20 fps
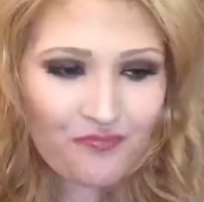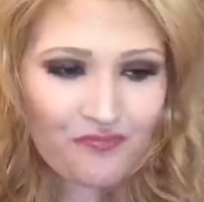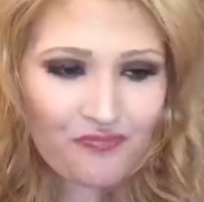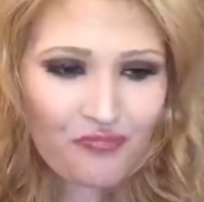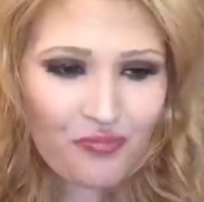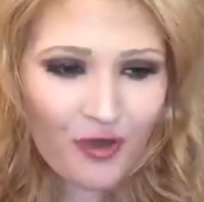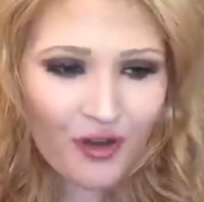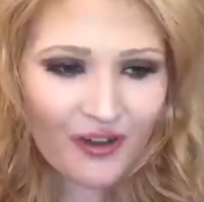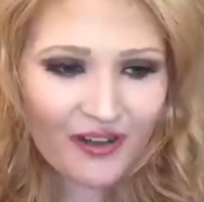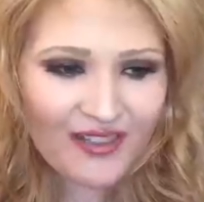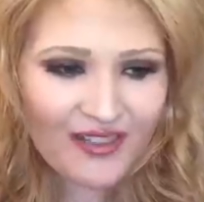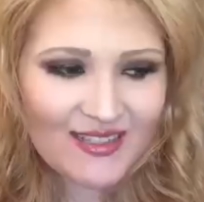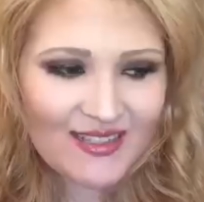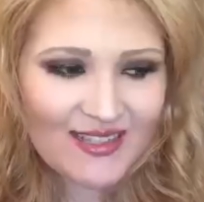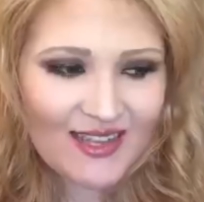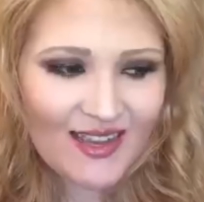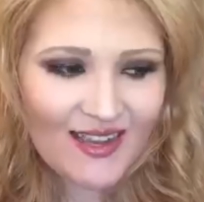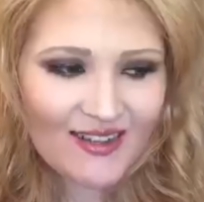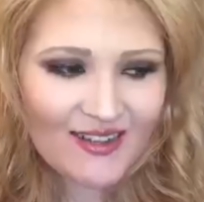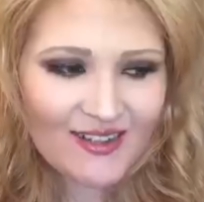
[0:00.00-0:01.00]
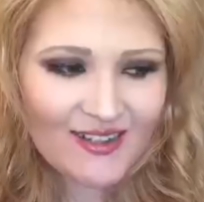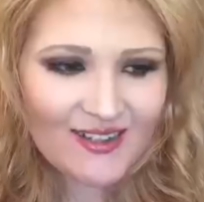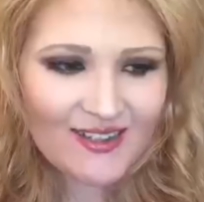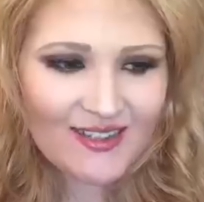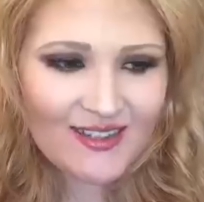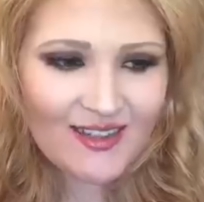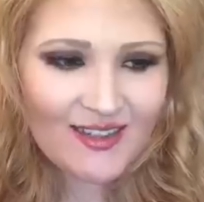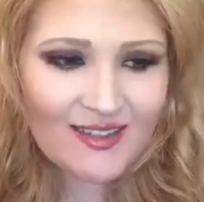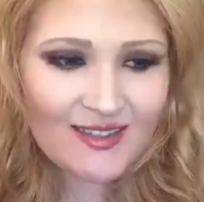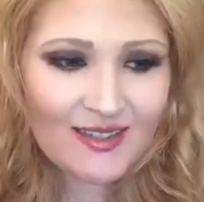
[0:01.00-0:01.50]
Bernie Sanders,
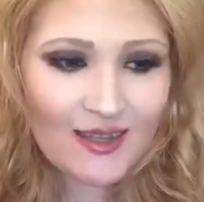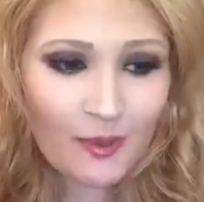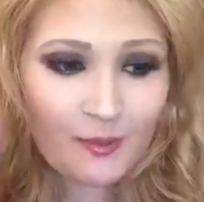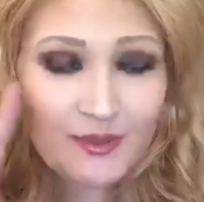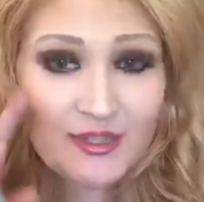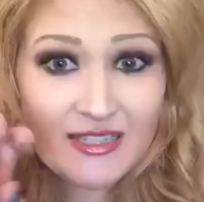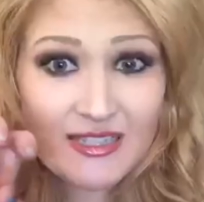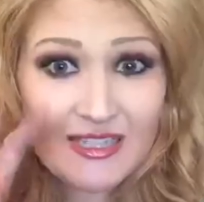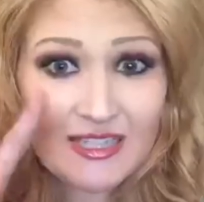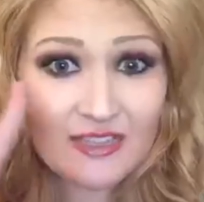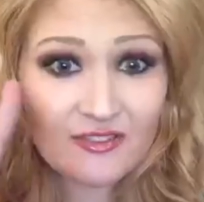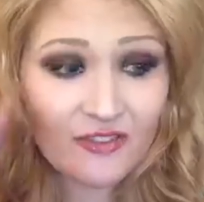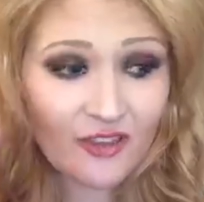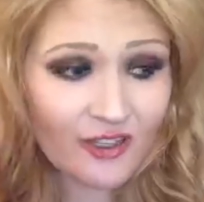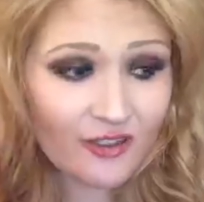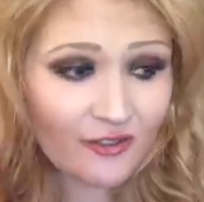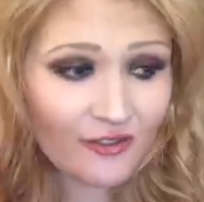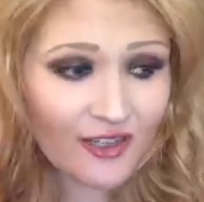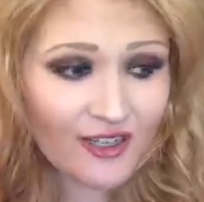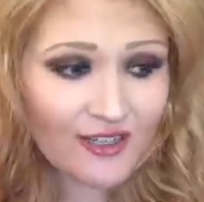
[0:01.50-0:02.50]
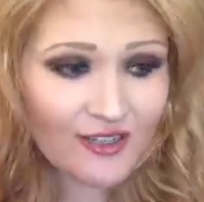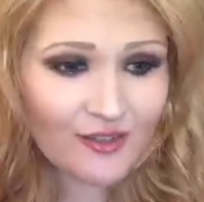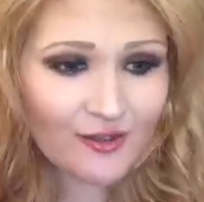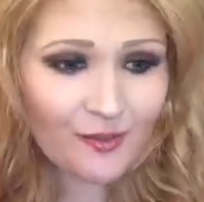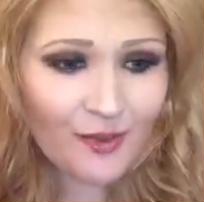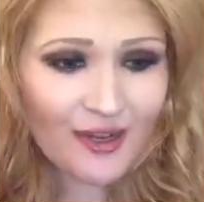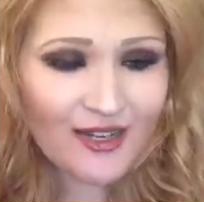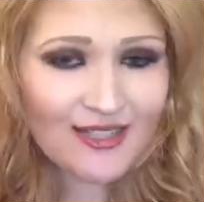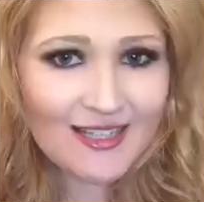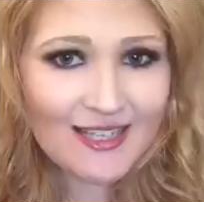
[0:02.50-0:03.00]
this obscene fundraiser
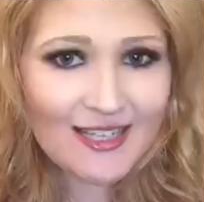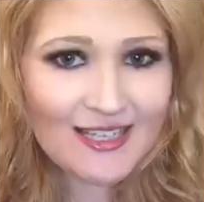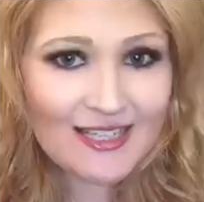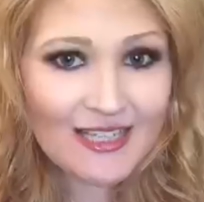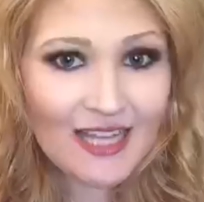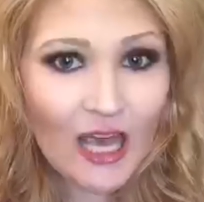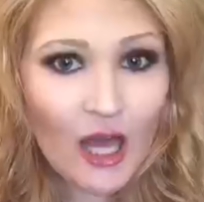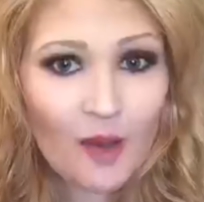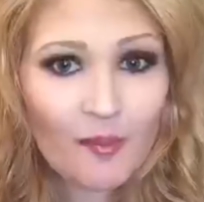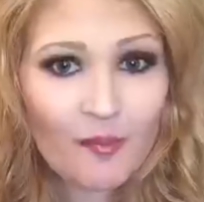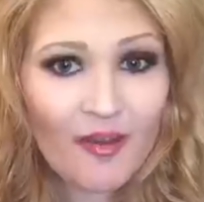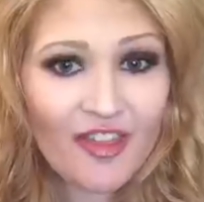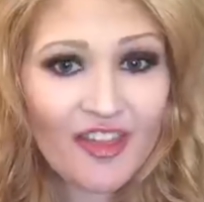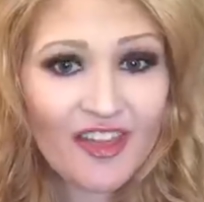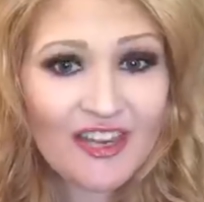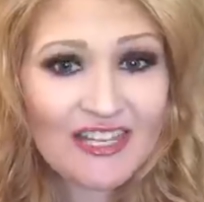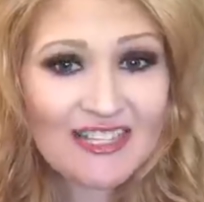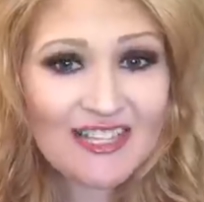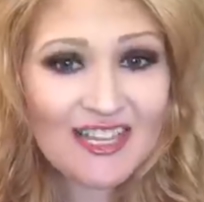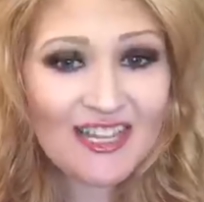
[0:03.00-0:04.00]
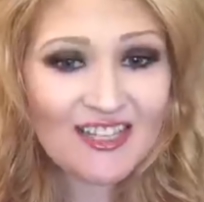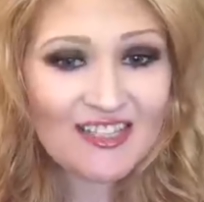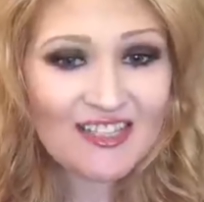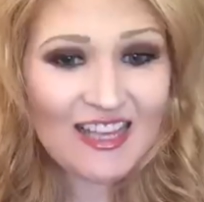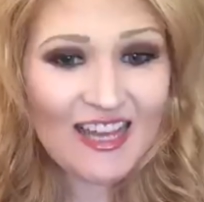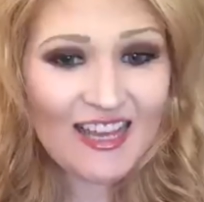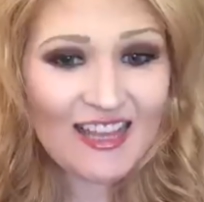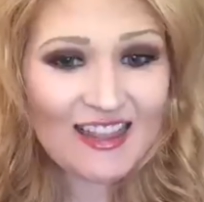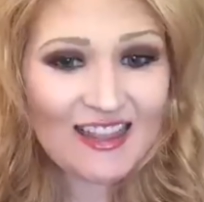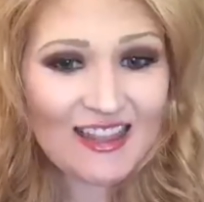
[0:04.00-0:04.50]
prices, but then it sounds
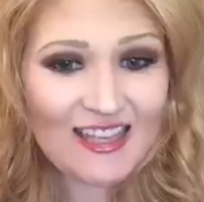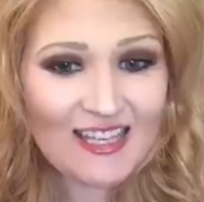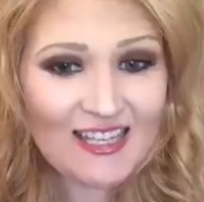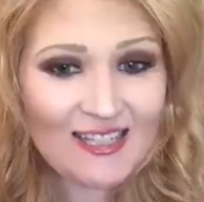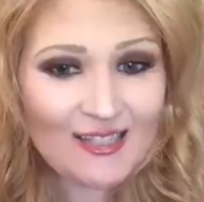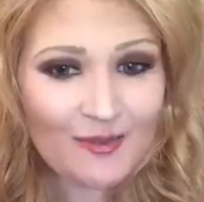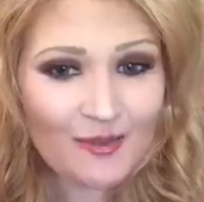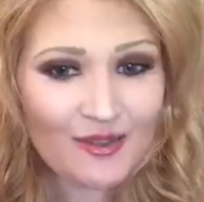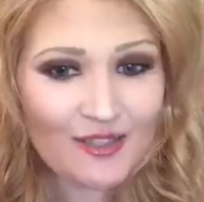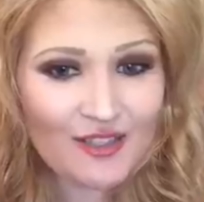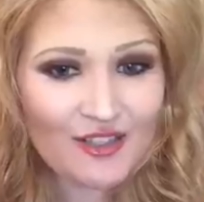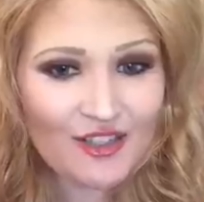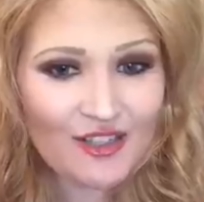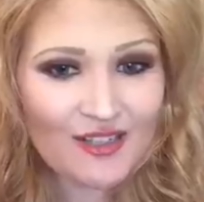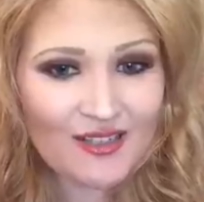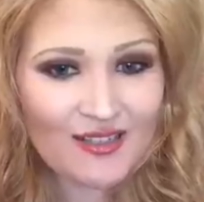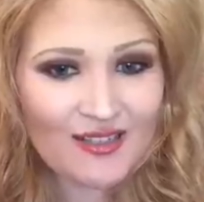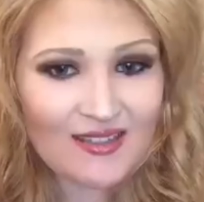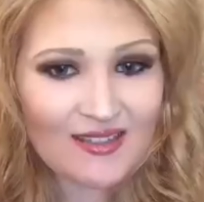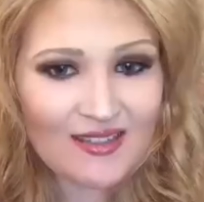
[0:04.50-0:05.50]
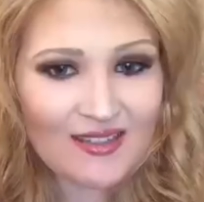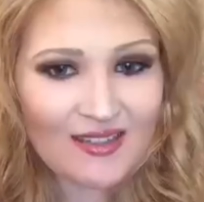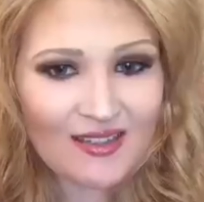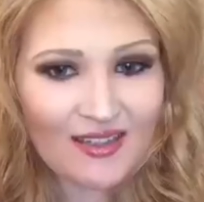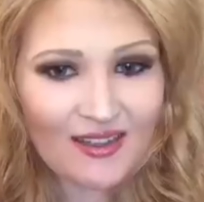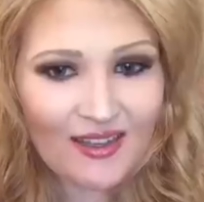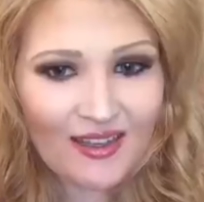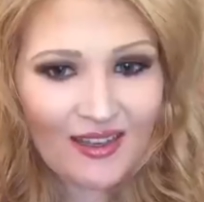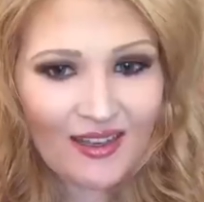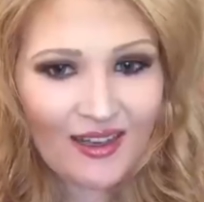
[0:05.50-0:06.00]
like this was just
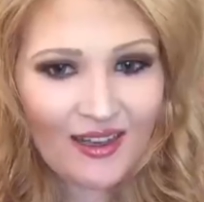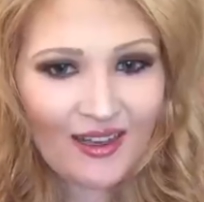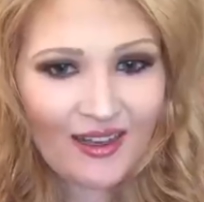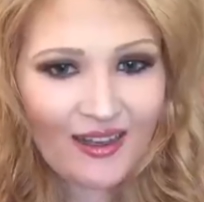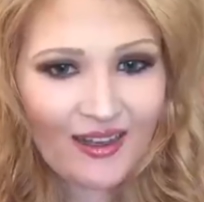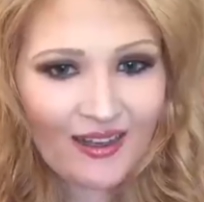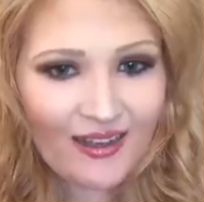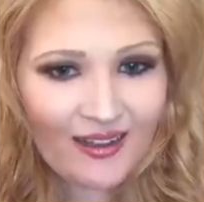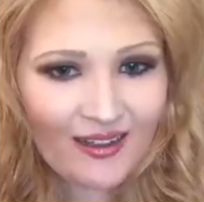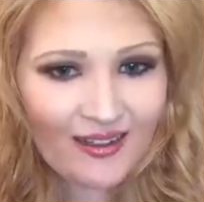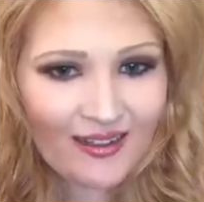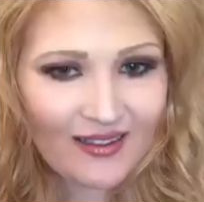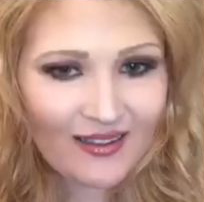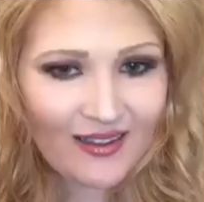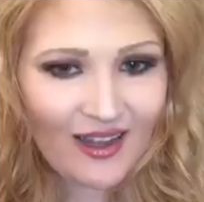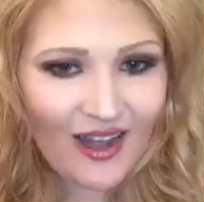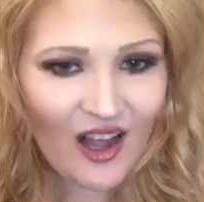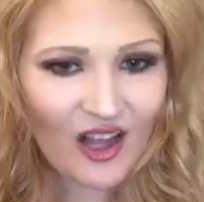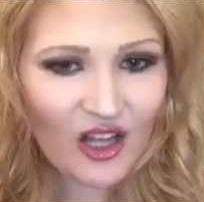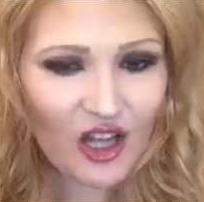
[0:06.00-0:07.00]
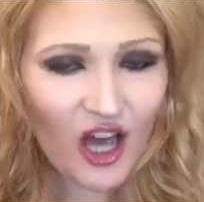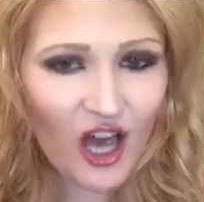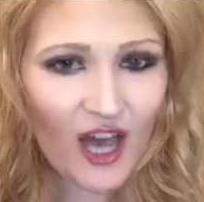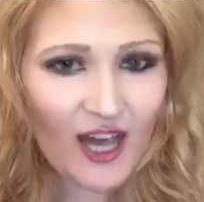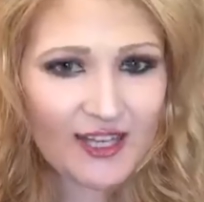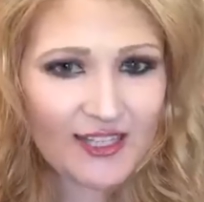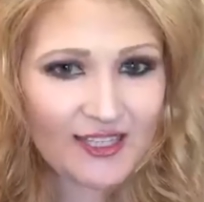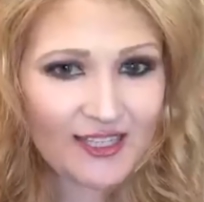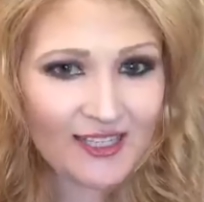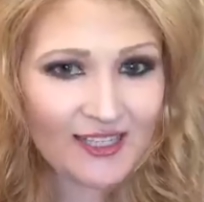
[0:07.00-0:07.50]
a
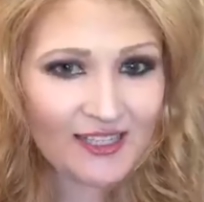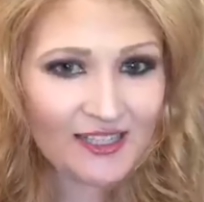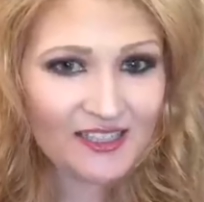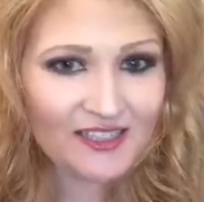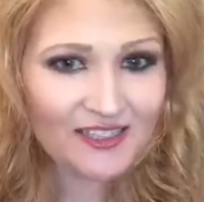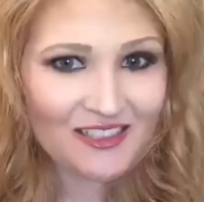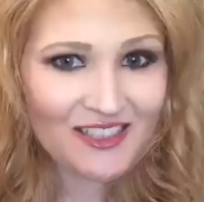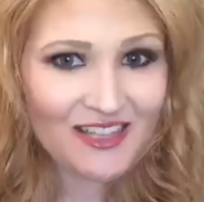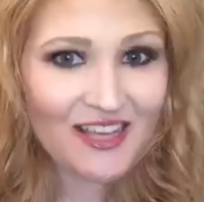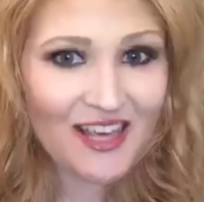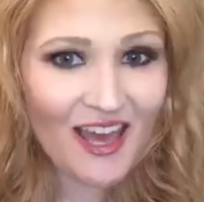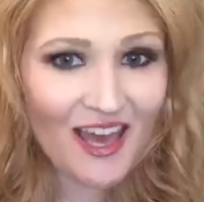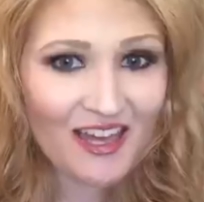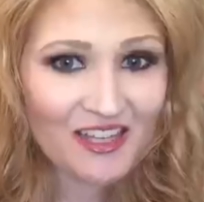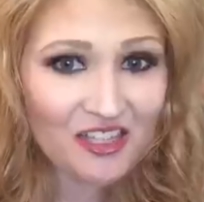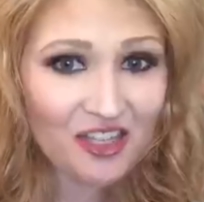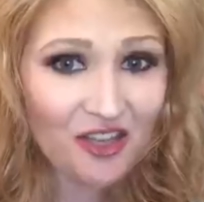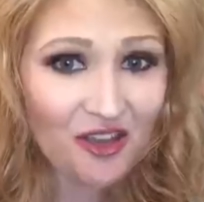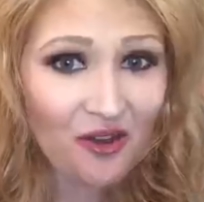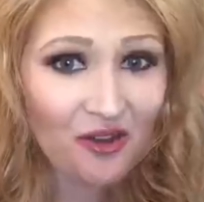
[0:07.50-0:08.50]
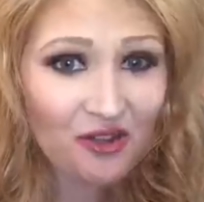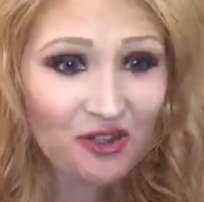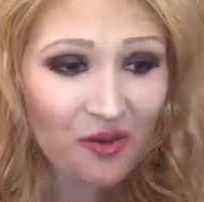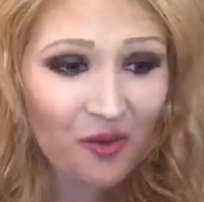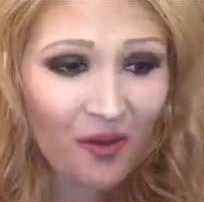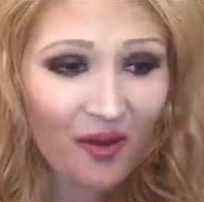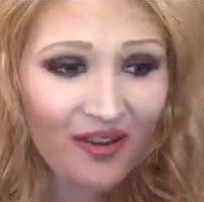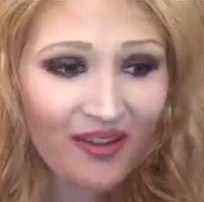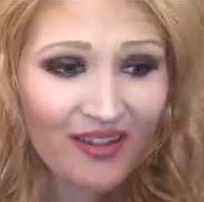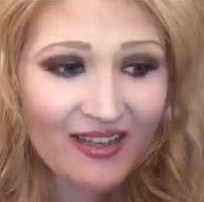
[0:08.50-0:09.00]
lot to get to go to
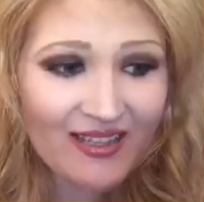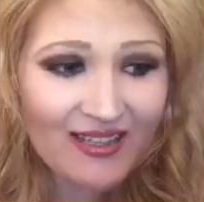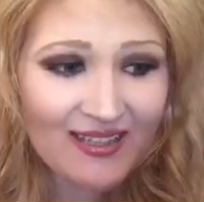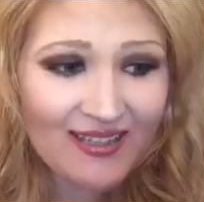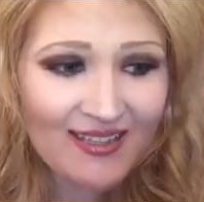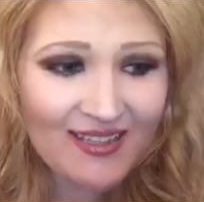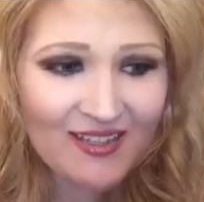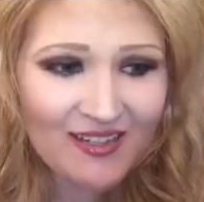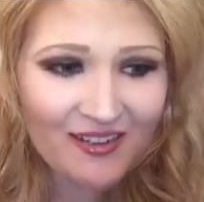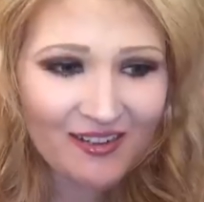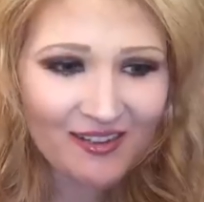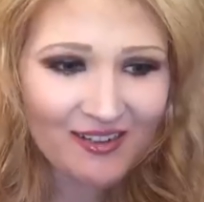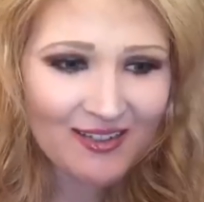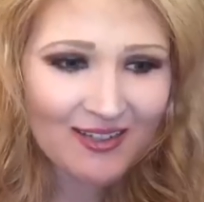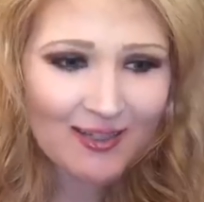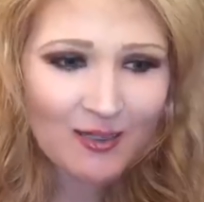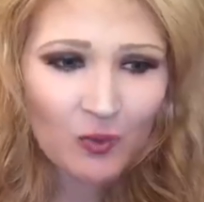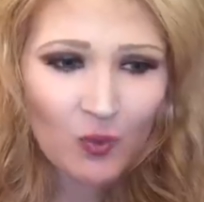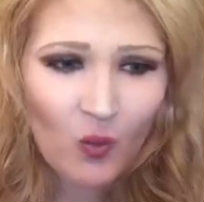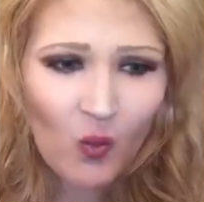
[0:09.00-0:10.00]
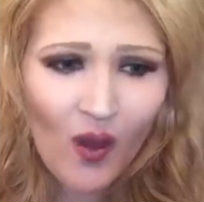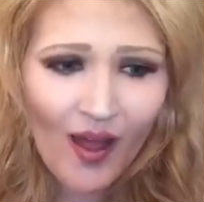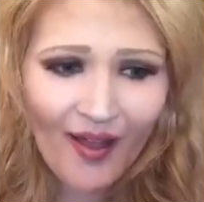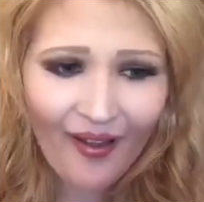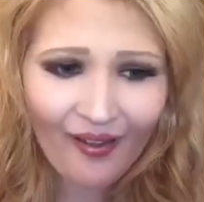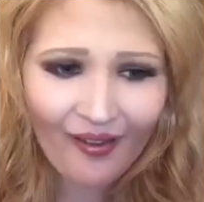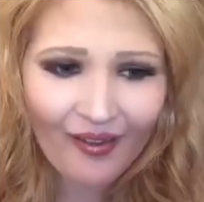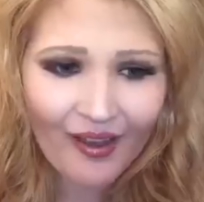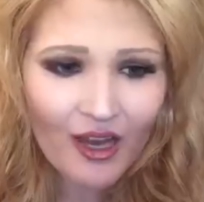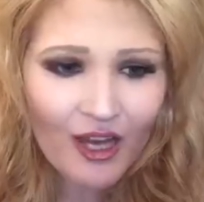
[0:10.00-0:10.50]
one of these dinners as
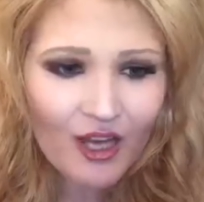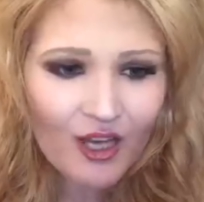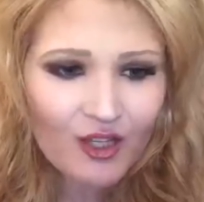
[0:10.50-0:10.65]
well.